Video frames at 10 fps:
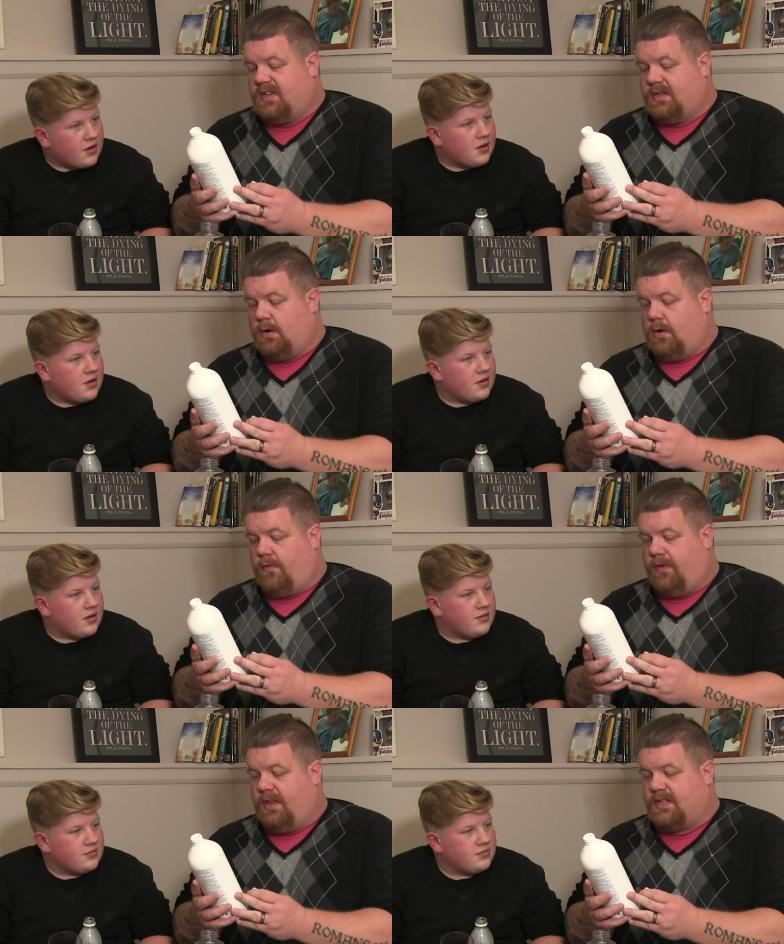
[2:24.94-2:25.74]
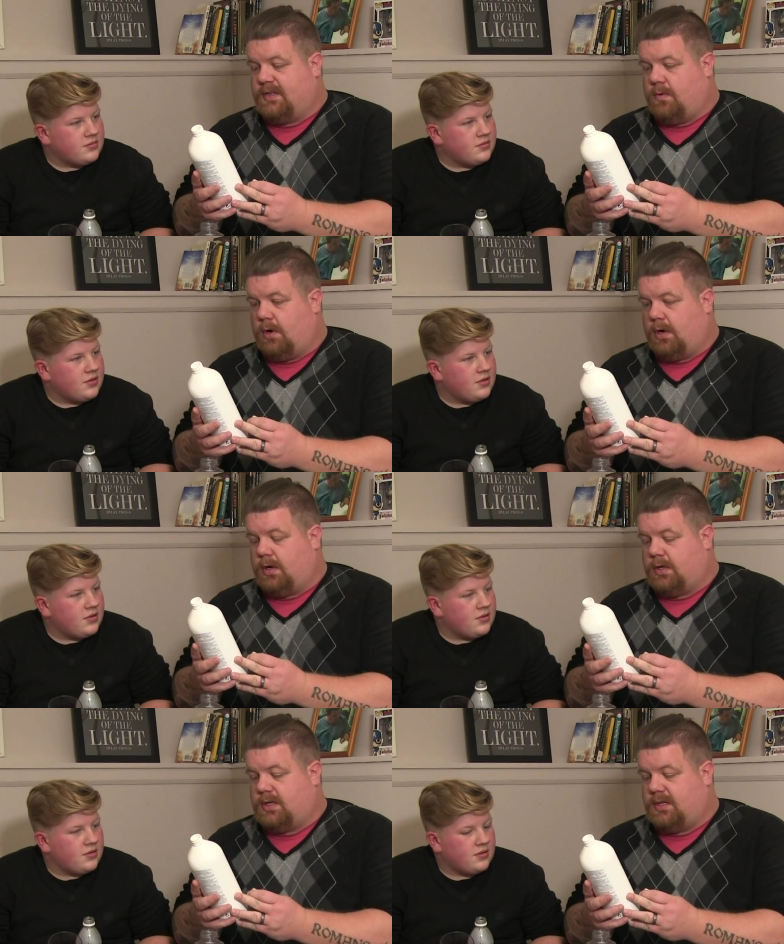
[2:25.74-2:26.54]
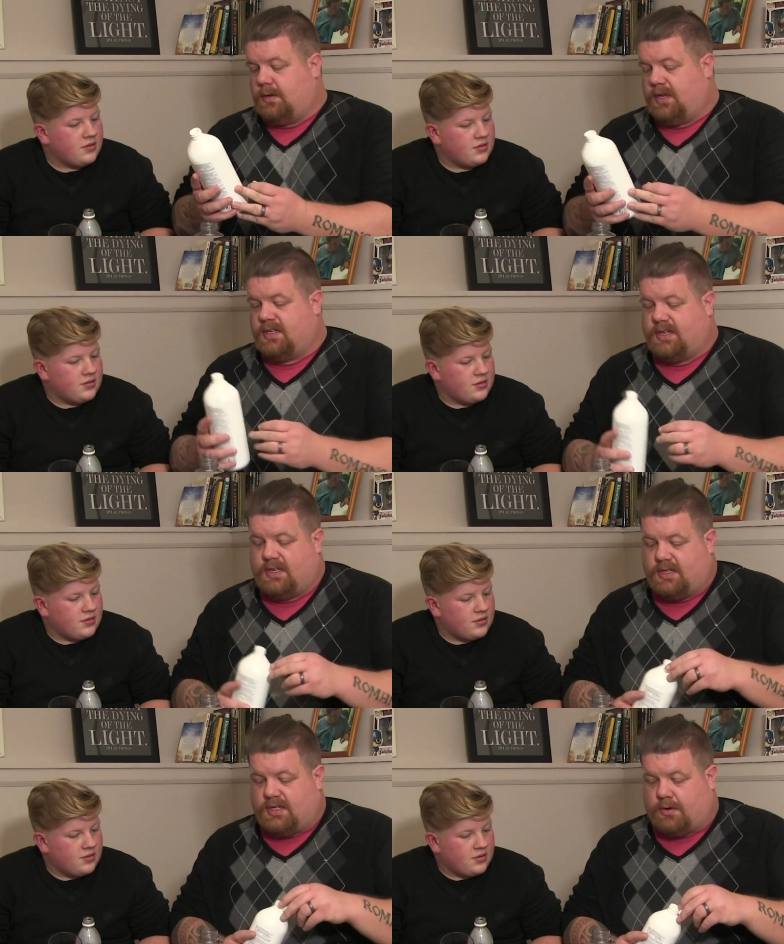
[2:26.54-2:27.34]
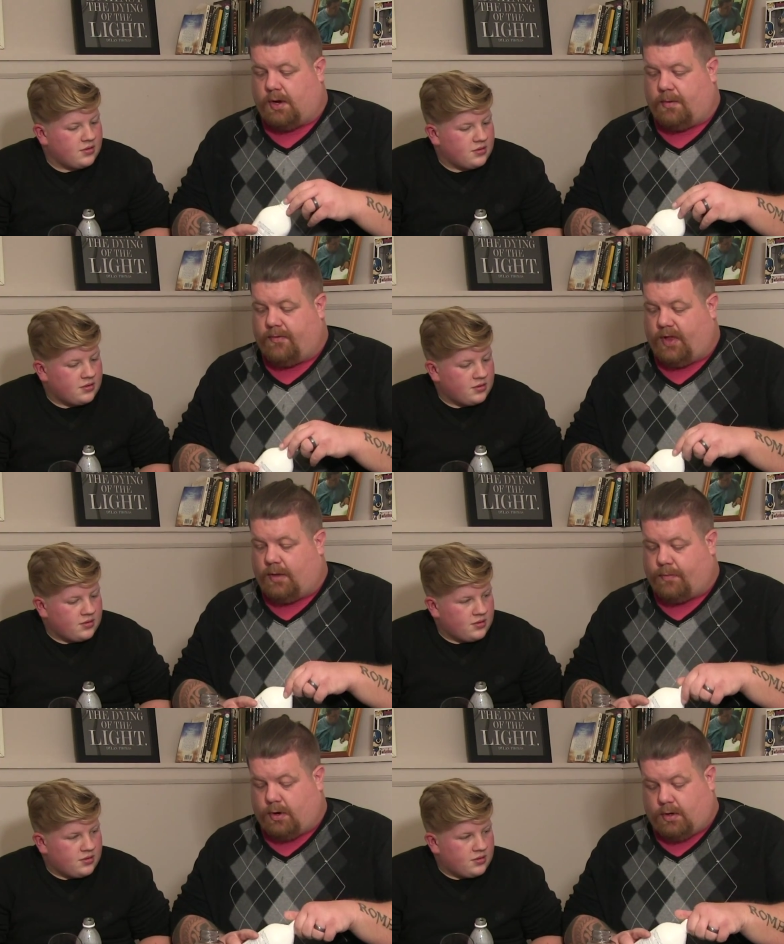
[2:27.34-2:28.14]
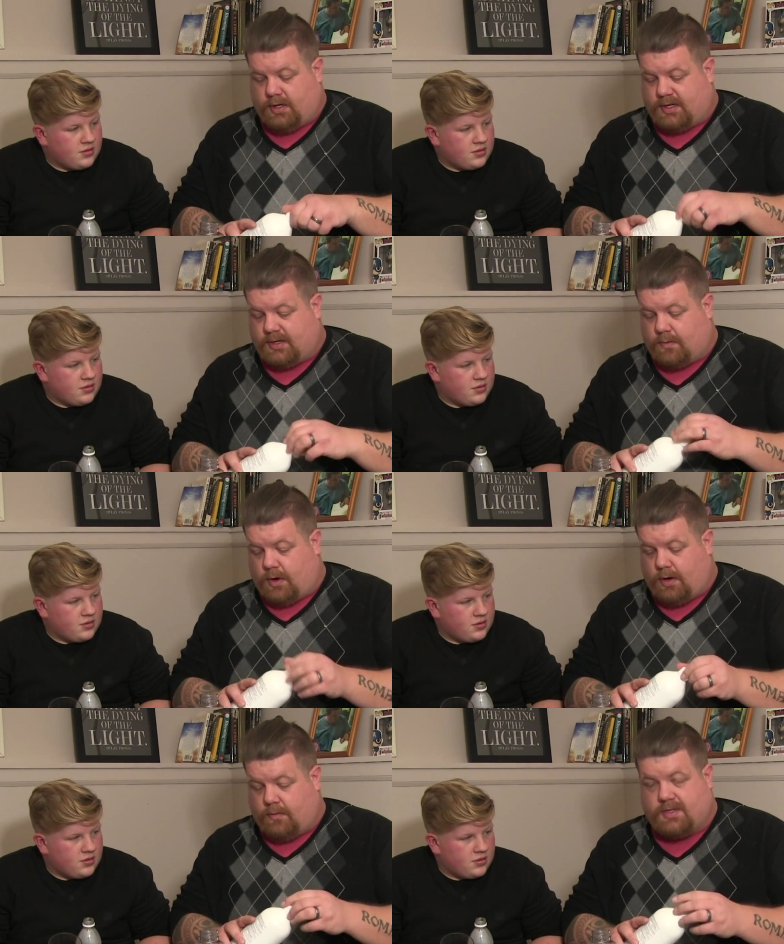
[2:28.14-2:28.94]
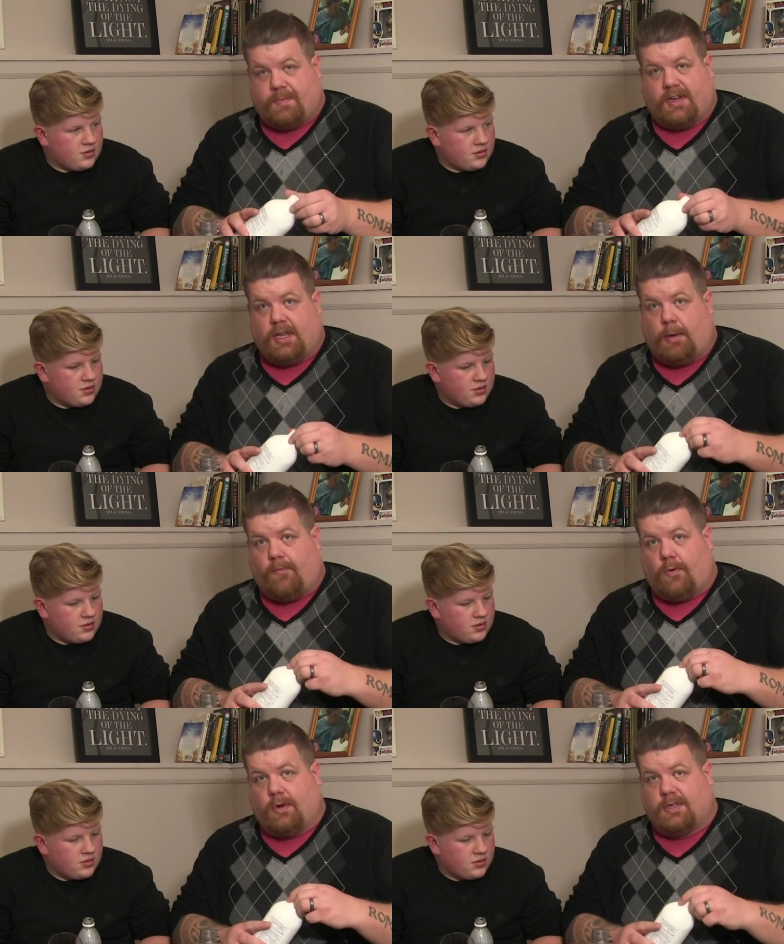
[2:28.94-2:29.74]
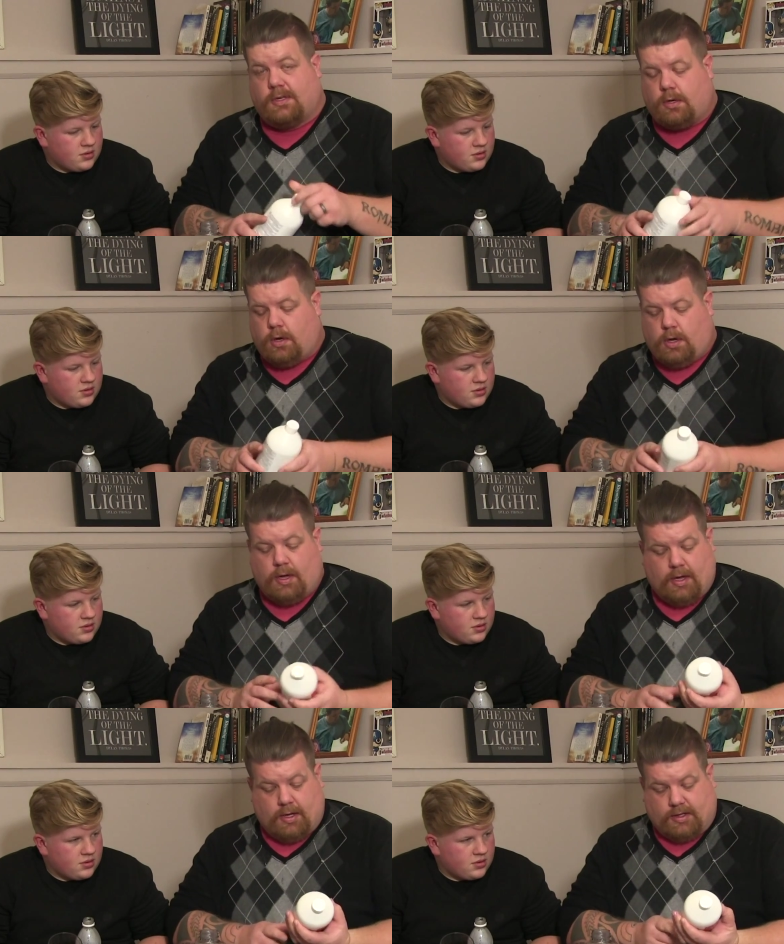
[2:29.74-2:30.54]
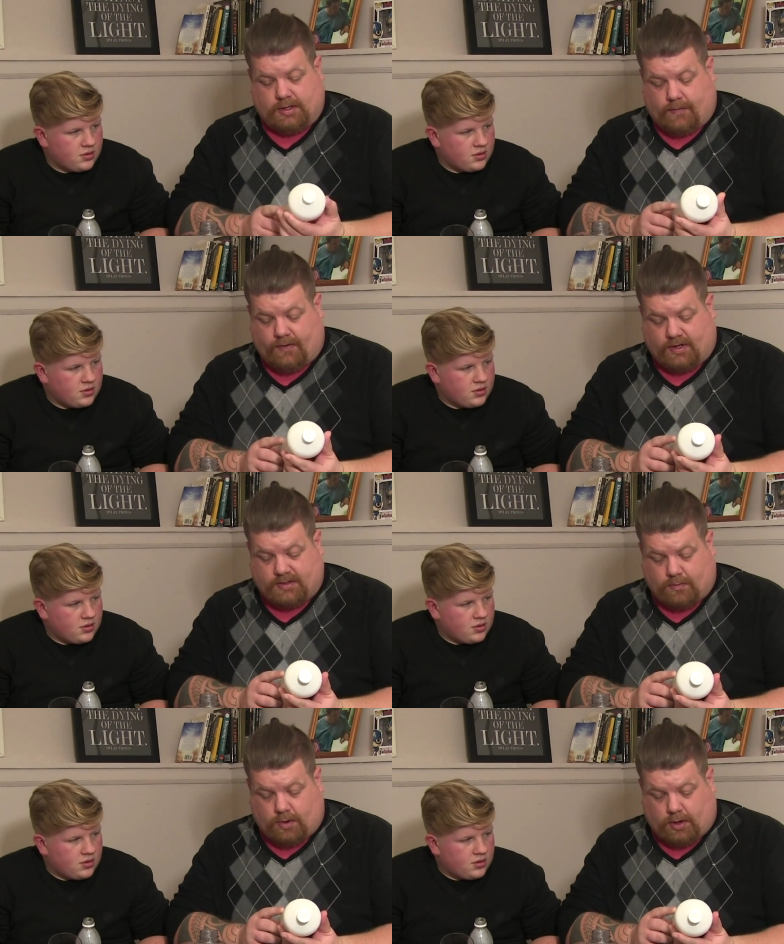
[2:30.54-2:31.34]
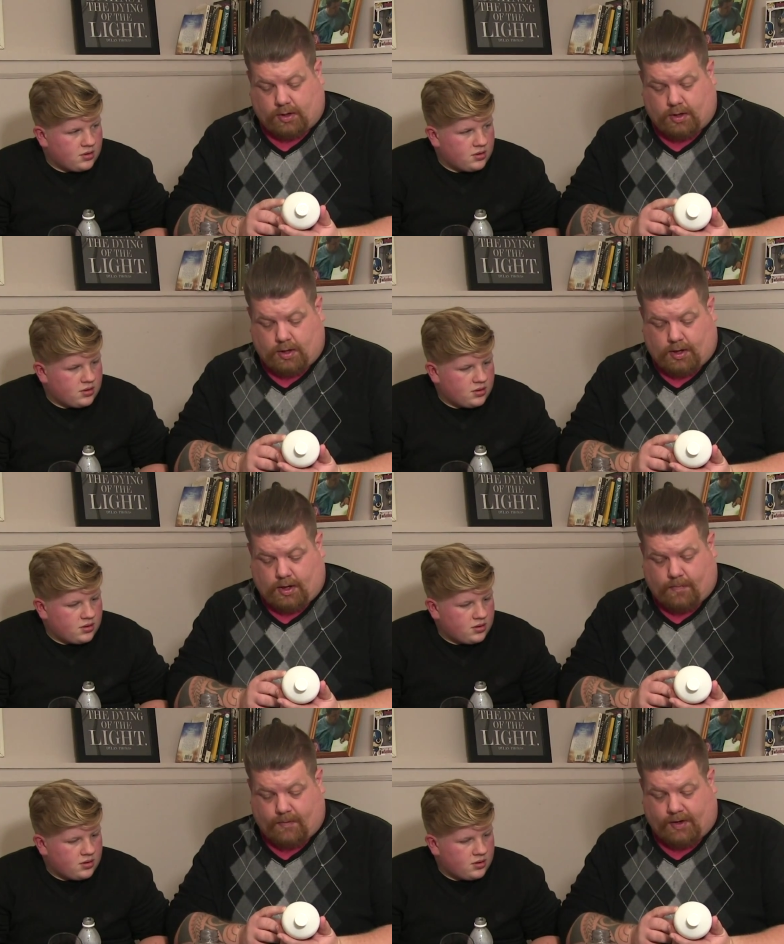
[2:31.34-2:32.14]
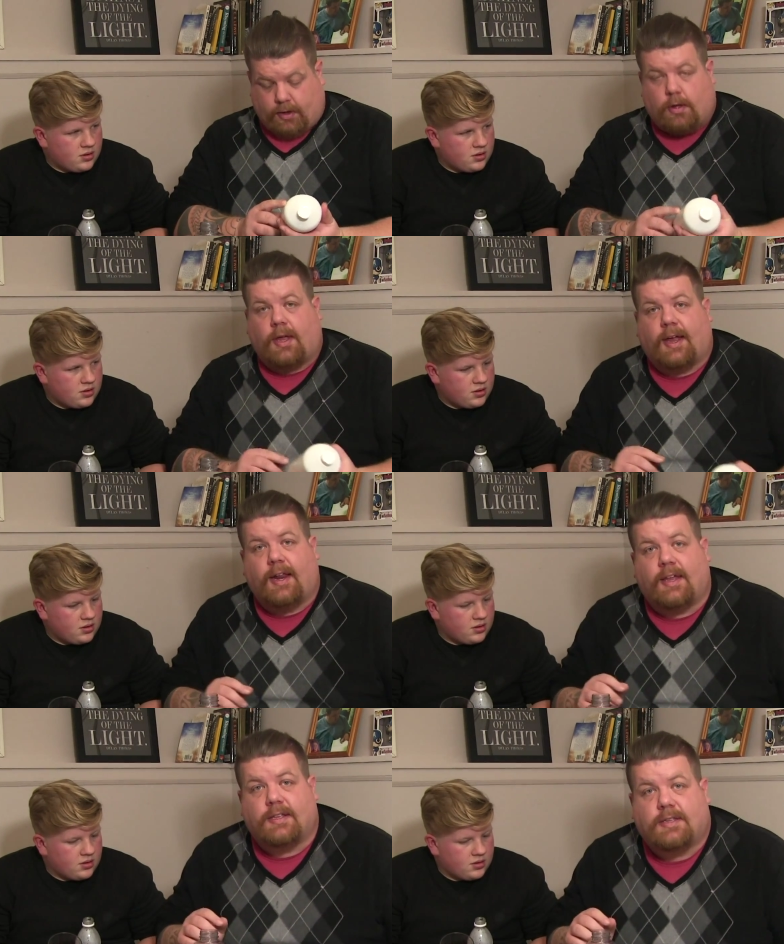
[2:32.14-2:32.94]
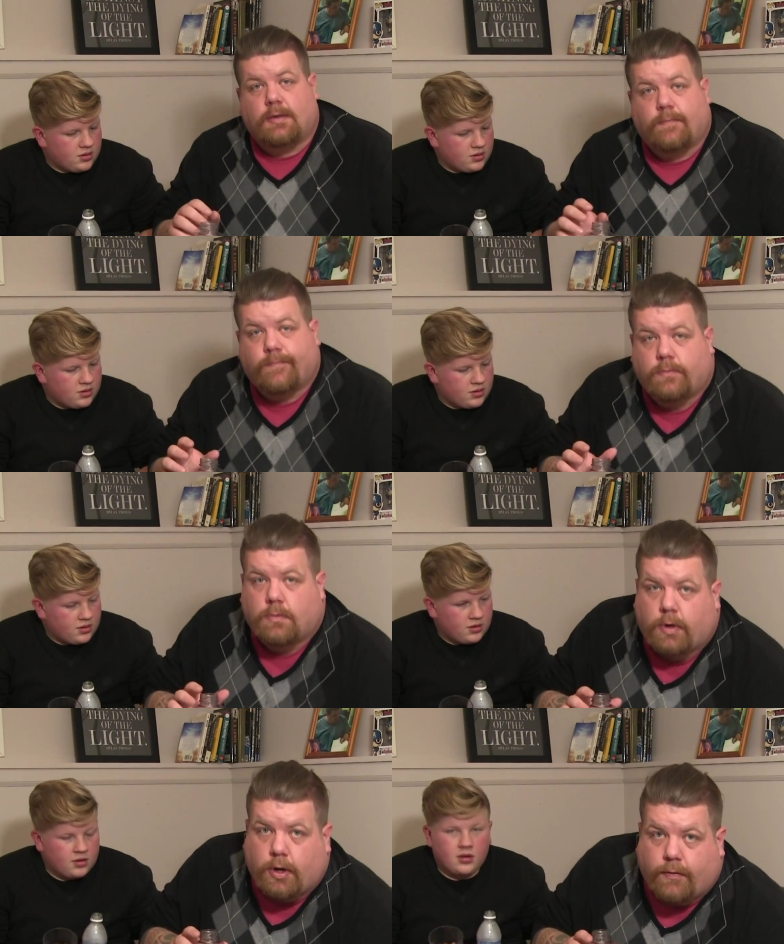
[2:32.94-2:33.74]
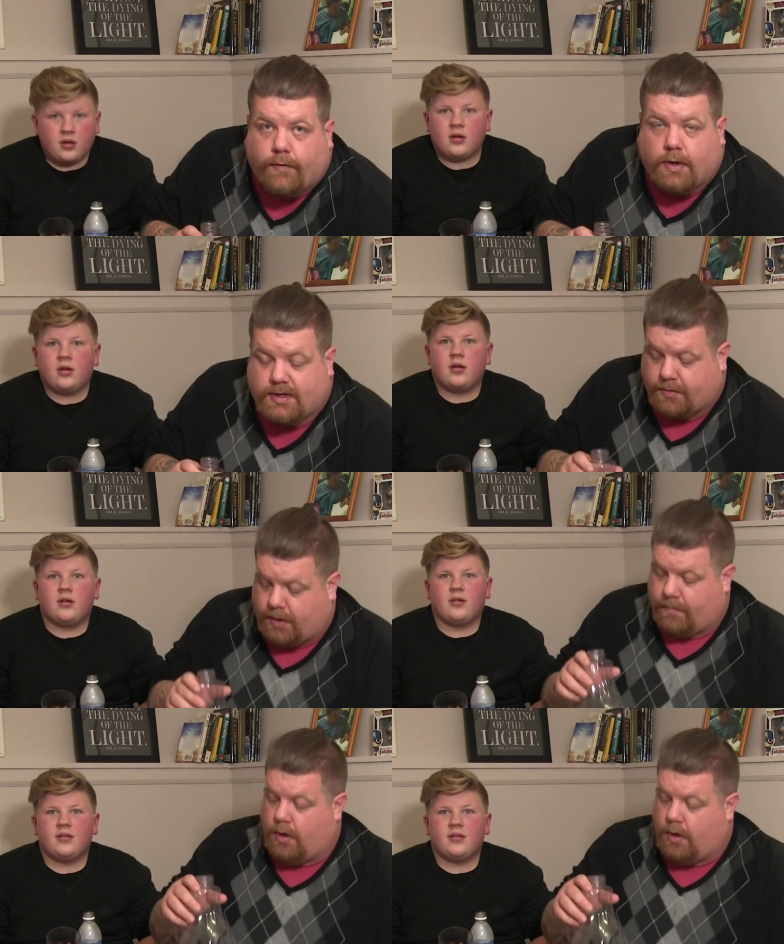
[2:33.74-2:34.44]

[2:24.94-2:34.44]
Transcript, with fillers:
Speaker 1: So hopefully this works because this is just Cream Developer. This is what was picked up for us. So if it doesn't work, um, we could look like idiots. Good for us, right?